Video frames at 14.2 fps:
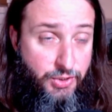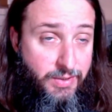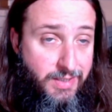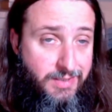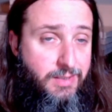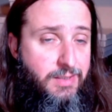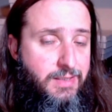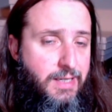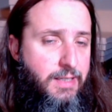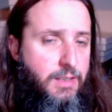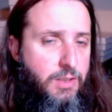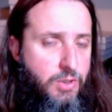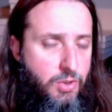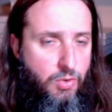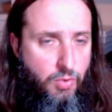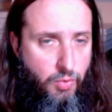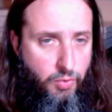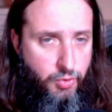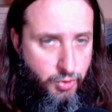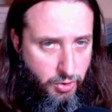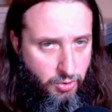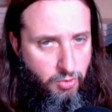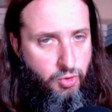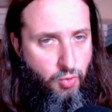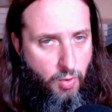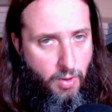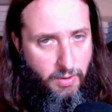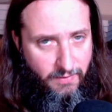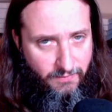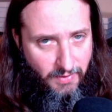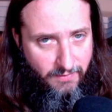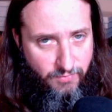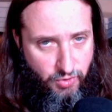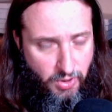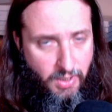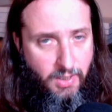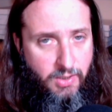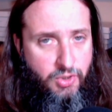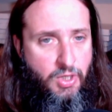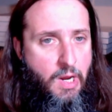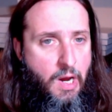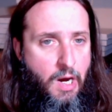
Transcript: This is a huge quality of life change.